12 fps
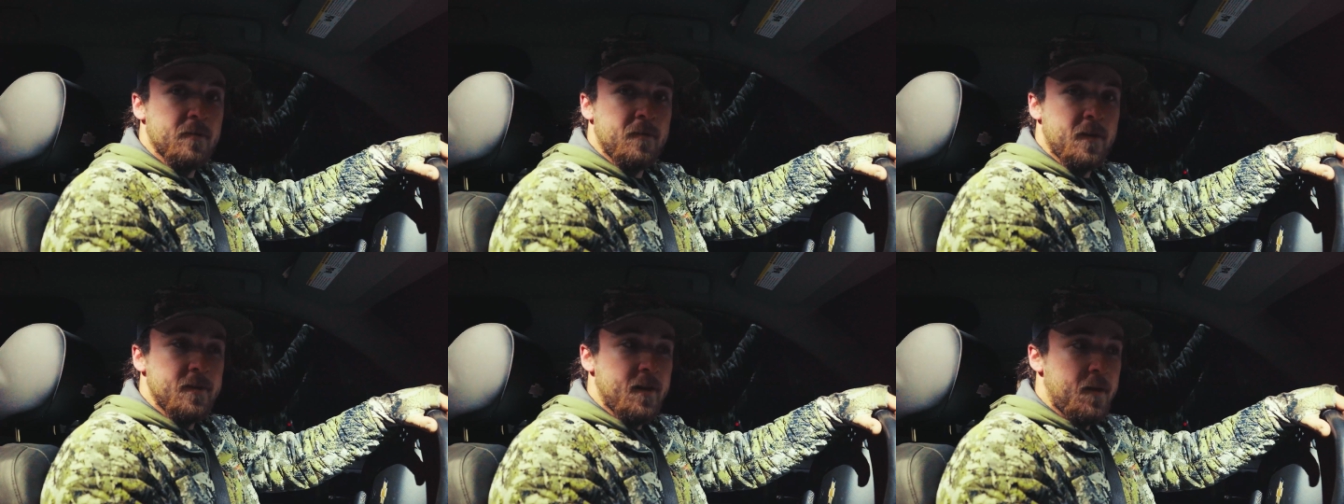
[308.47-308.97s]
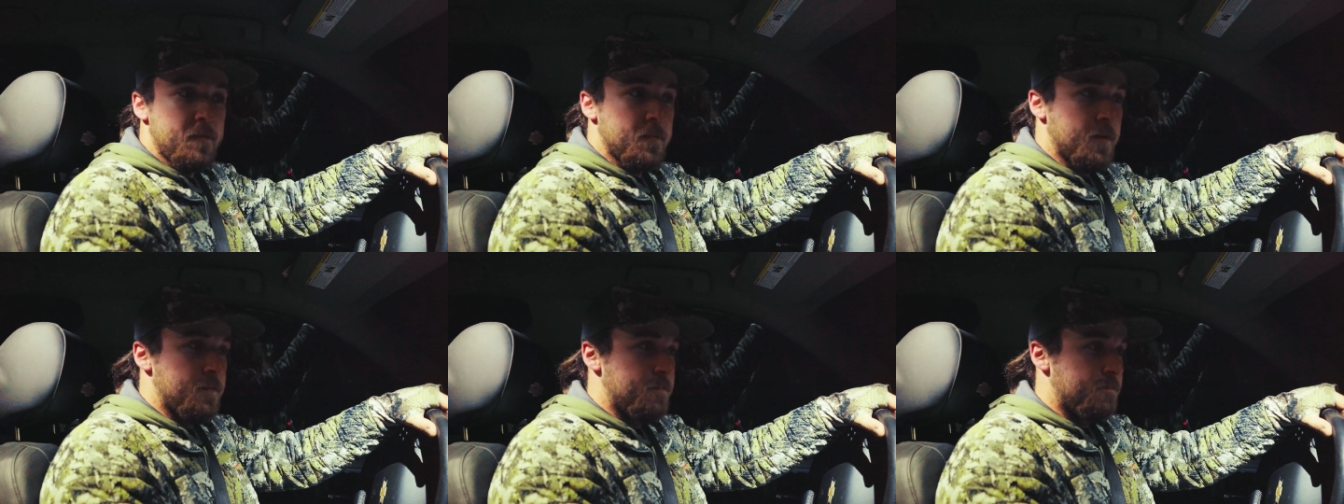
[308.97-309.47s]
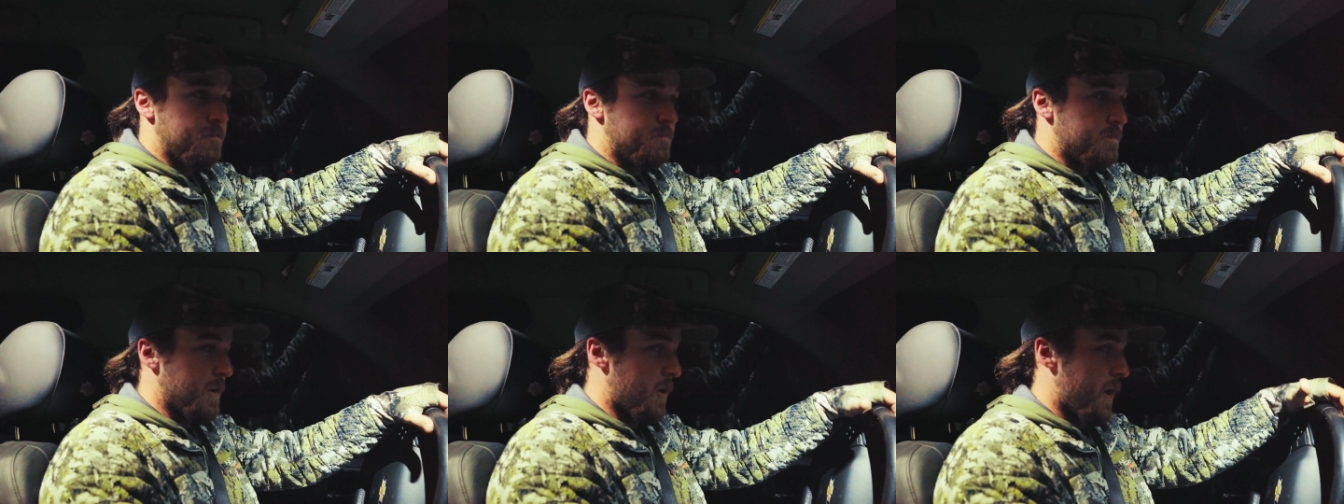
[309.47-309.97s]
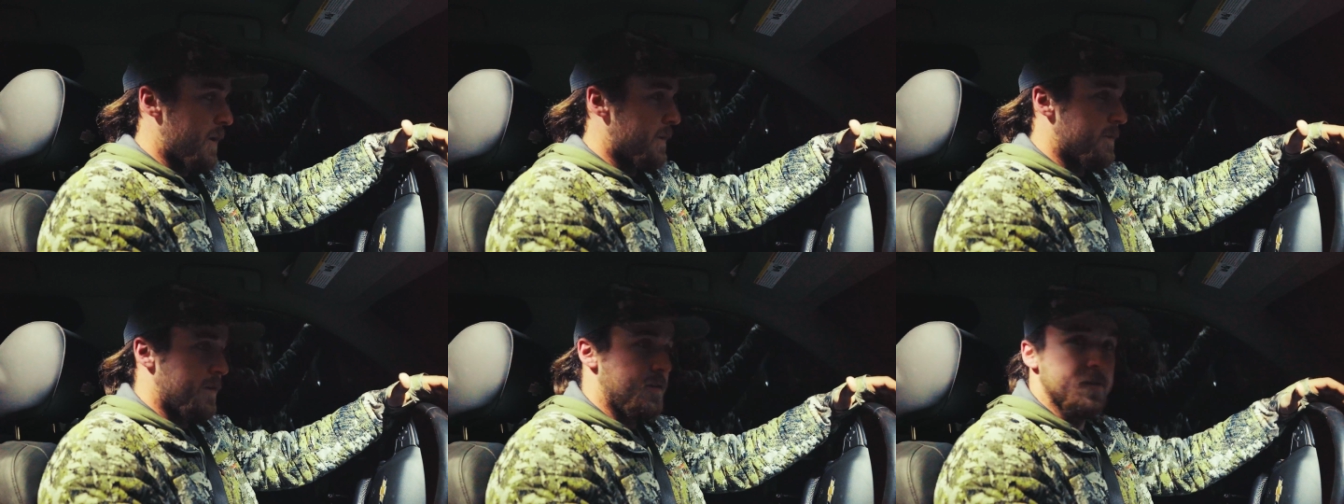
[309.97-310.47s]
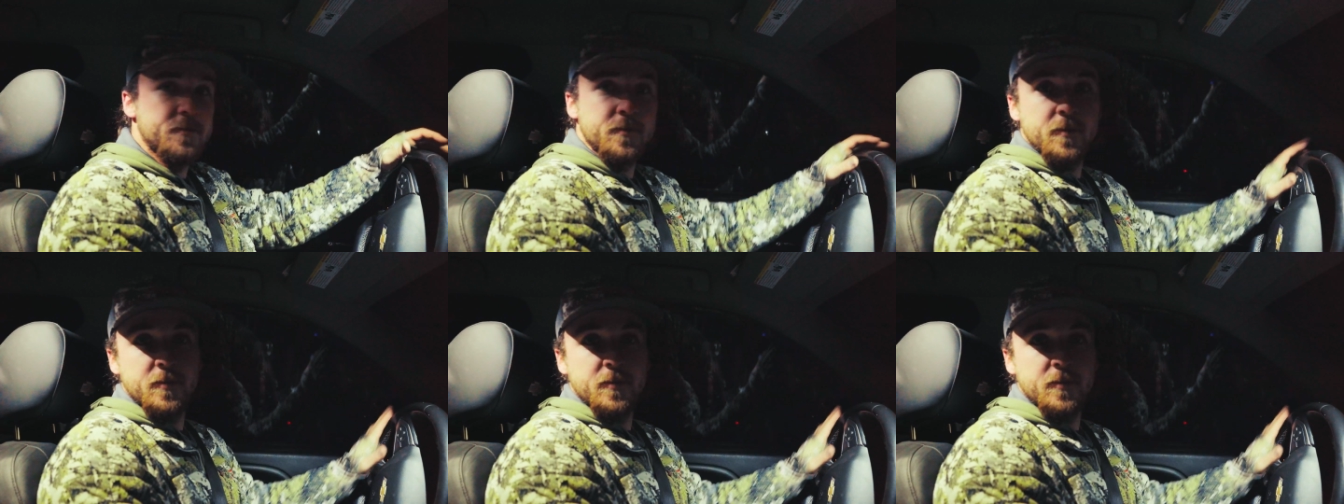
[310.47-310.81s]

fun time, but the grind continues.